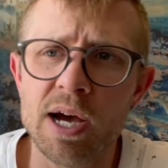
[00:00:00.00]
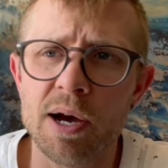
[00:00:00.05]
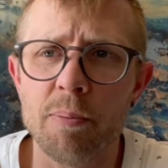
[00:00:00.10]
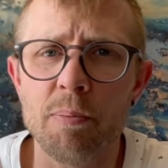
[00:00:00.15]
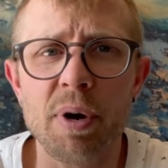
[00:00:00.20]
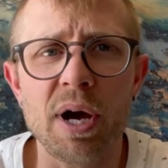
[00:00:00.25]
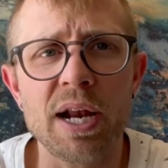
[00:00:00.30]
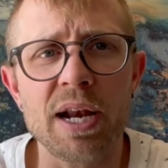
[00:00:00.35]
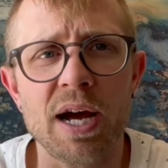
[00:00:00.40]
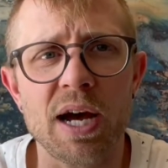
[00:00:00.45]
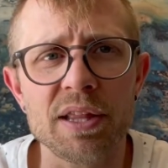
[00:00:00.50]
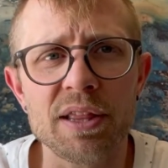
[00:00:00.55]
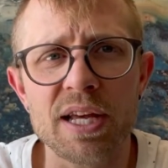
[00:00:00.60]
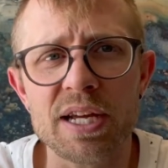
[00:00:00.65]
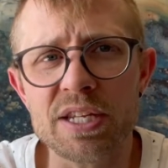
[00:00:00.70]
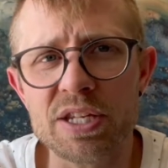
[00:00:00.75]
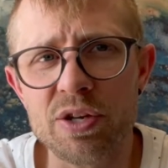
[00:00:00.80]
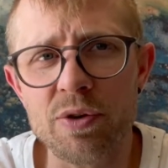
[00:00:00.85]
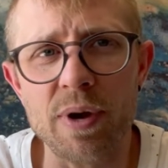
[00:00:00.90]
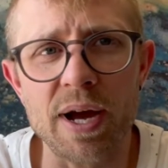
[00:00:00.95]
But
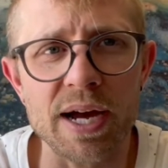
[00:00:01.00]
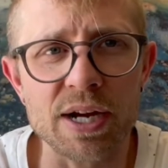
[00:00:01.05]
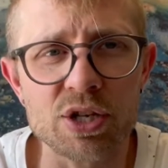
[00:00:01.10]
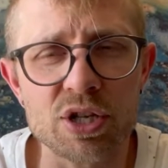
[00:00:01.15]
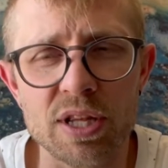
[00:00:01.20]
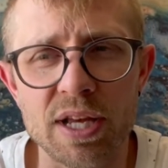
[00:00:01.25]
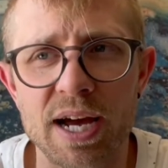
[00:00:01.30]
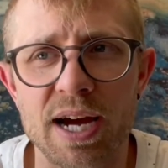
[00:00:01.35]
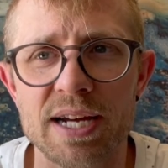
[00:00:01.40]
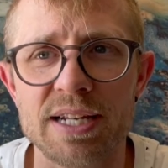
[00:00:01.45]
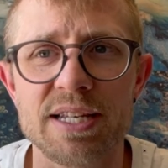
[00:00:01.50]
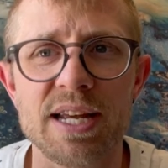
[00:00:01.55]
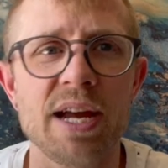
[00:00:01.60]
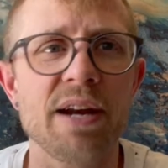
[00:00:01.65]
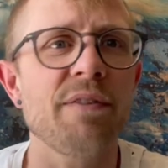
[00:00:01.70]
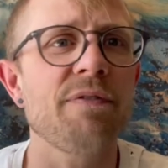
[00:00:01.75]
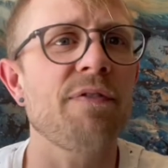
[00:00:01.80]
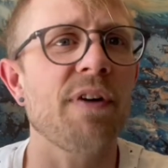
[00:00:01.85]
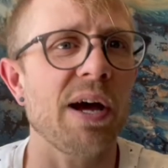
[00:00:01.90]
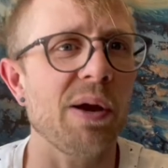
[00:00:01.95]
unless you actually
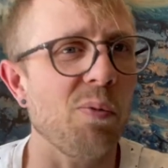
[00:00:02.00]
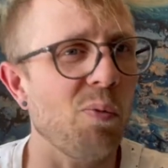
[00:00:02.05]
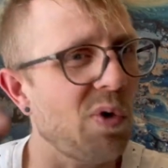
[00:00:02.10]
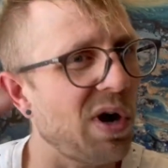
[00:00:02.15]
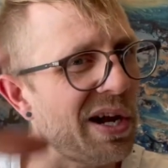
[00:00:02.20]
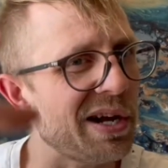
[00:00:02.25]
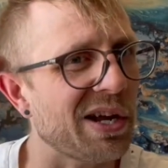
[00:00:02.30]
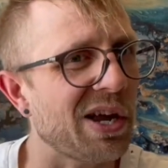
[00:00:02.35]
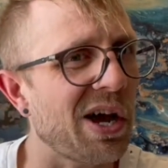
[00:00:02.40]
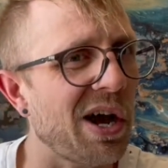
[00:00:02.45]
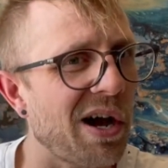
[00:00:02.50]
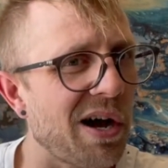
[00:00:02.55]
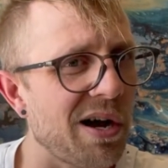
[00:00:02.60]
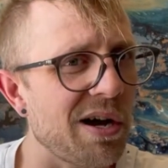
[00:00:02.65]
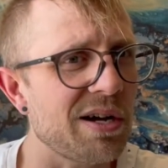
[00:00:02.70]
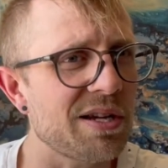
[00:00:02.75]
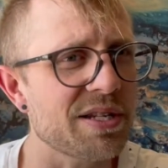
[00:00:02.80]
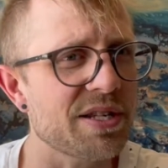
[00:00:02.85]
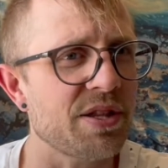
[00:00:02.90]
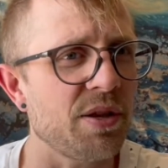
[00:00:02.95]
identify what
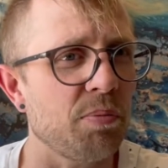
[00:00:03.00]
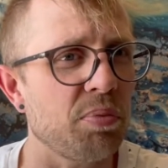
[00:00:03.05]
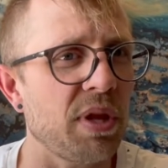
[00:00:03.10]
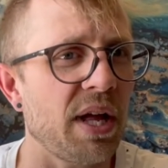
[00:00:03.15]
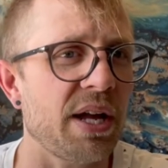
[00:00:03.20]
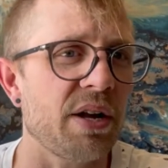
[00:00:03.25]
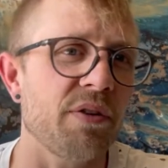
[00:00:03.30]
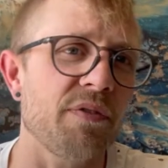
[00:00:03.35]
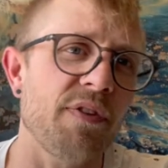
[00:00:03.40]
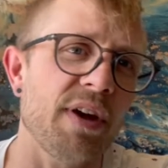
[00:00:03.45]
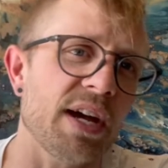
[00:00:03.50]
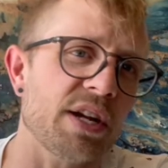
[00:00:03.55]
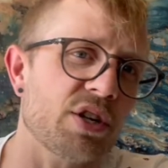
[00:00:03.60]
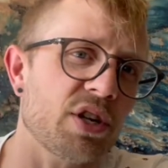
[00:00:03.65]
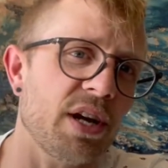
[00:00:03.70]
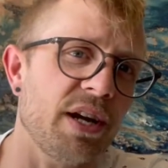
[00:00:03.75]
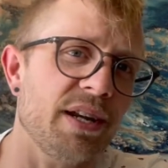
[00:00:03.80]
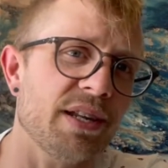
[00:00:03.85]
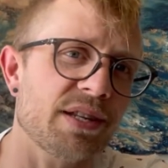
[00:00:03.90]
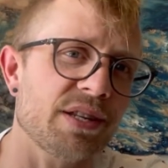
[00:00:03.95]
caused the plantar
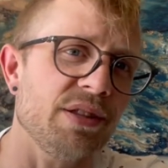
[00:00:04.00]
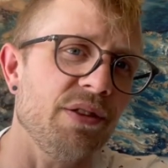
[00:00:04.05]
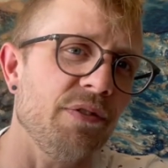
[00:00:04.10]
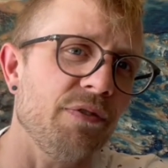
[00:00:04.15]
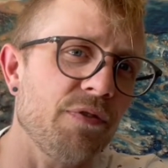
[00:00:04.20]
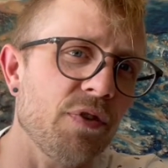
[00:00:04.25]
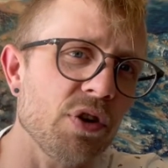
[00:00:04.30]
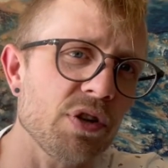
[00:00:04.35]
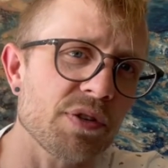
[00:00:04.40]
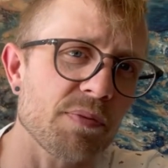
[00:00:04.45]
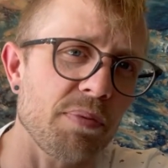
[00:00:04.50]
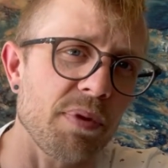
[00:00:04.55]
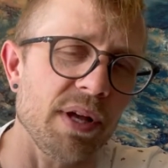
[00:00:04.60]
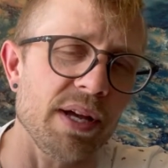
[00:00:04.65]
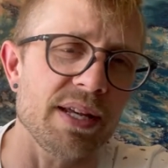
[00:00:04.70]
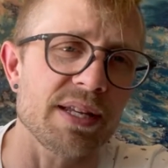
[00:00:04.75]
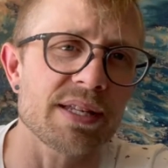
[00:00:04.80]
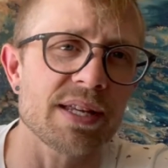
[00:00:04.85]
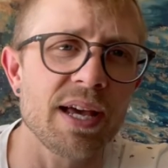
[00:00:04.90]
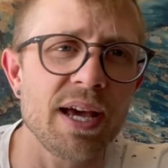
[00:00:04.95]
fasciitis in the first
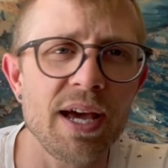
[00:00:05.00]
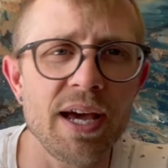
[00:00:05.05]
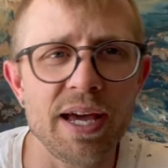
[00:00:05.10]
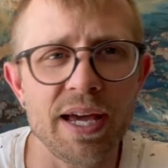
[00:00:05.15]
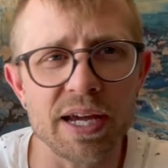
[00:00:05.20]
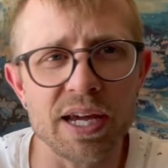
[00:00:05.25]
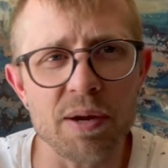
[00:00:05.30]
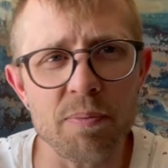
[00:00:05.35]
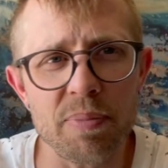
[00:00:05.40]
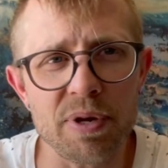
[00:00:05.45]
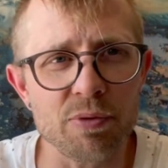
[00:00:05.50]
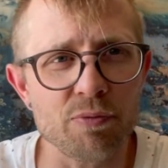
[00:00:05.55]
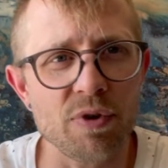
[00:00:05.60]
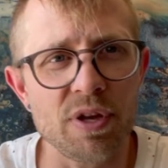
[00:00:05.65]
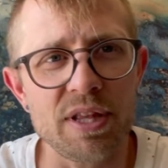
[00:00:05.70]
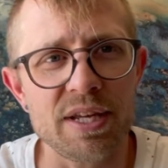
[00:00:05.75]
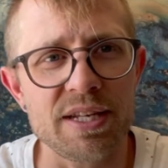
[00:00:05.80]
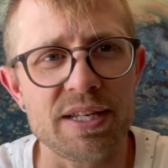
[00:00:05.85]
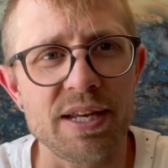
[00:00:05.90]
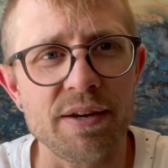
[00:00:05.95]
place, it can be
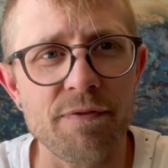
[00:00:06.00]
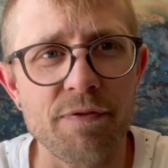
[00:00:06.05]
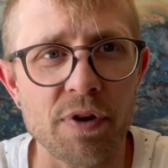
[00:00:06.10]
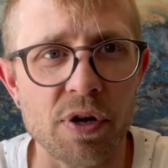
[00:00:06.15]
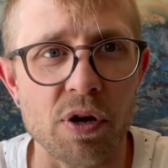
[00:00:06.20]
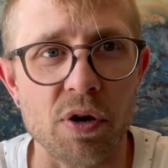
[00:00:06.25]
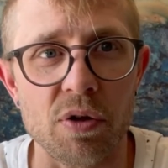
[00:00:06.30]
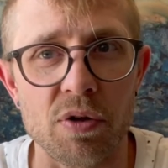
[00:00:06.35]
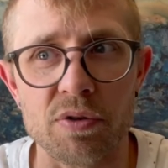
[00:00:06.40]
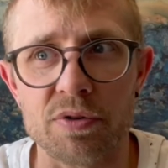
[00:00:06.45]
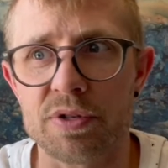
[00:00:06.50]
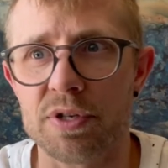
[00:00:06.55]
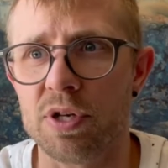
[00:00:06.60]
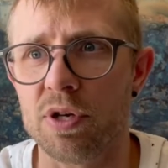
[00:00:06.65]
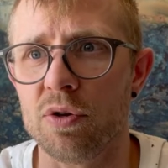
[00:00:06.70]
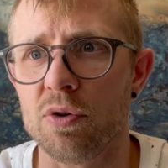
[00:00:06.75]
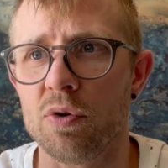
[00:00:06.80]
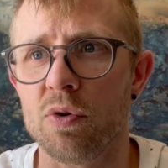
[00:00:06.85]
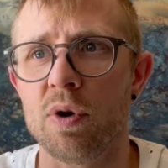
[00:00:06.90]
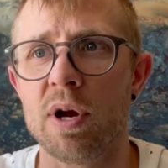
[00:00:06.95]
really difficult
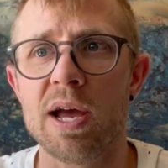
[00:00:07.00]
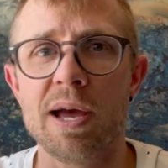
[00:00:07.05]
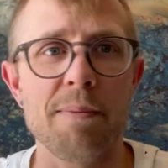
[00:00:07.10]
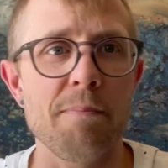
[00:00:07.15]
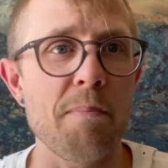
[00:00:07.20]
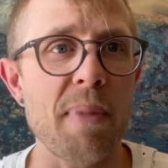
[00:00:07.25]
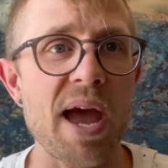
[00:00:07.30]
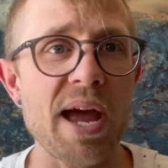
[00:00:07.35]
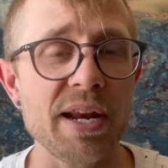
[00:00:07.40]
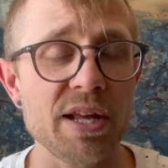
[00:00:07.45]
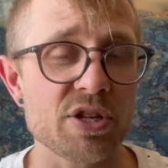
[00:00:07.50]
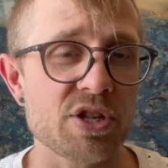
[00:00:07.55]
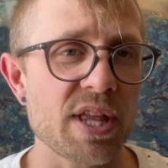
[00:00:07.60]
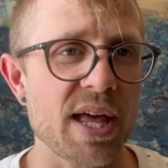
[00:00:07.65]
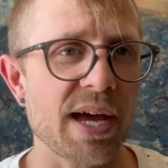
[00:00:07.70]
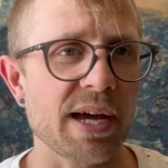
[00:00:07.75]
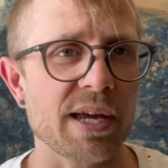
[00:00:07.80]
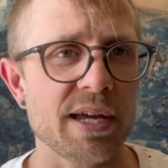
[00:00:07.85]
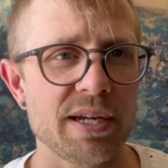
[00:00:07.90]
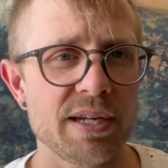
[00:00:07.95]
to manage
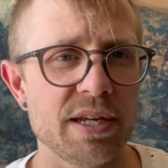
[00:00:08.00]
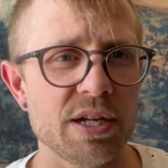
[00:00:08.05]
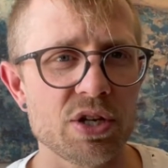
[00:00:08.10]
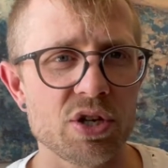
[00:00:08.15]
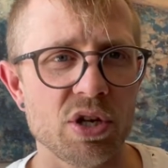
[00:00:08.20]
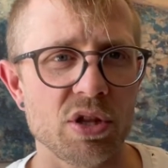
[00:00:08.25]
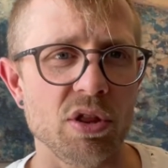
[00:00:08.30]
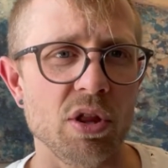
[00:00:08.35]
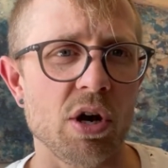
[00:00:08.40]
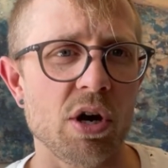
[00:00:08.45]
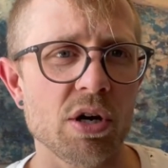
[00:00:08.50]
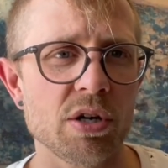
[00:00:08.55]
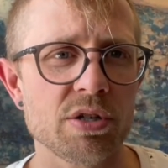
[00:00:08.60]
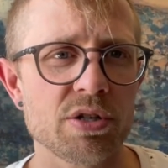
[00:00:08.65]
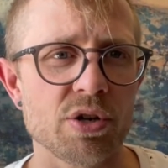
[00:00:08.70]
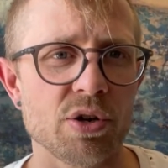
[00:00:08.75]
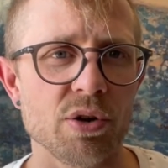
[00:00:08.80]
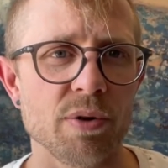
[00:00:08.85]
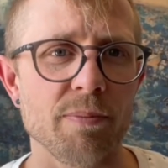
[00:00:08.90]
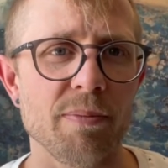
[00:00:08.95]
that condition long
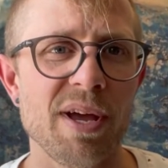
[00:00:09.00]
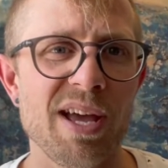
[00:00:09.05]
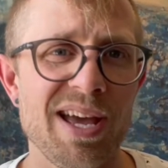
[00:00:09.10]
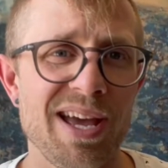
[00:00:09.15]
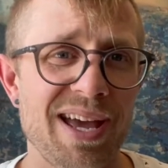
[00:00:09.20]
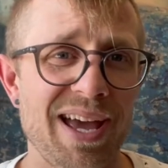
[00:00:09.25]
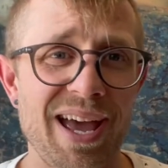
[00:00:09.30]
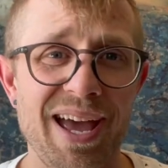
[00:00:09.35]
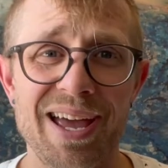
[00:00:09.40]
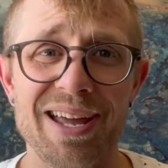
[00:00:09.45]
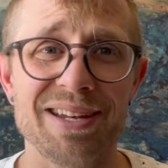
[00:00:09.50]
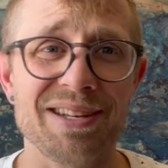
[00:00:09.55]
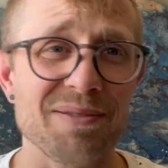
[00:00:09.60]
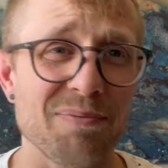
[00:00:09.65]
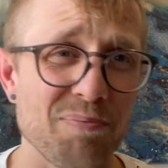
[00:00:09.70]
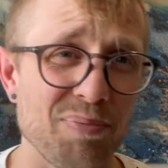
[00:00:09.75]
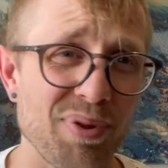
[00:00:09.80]
term. And